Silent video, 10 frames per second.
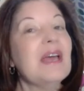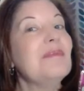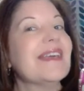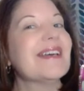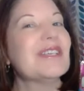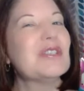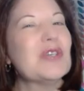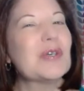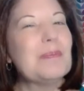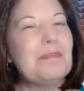because
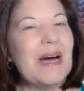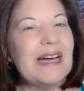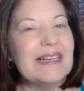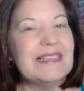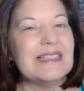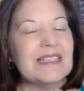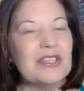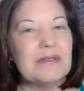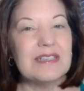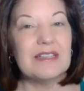your binding
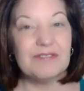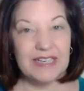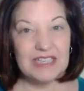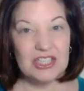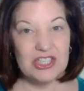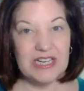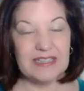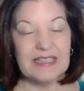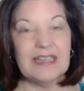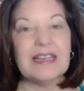using the flange
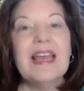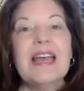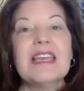technique